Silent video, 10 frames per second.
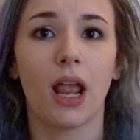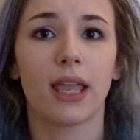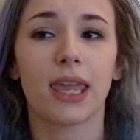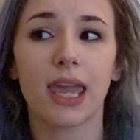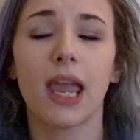
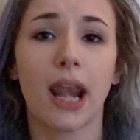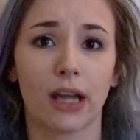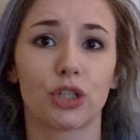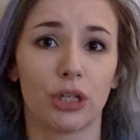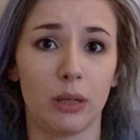he had
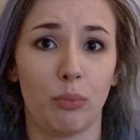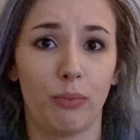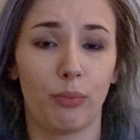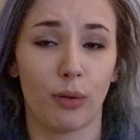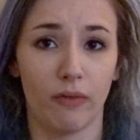actually
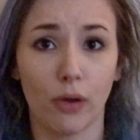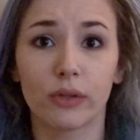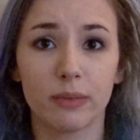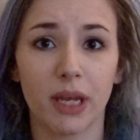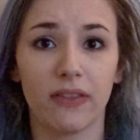
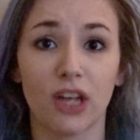provoked me,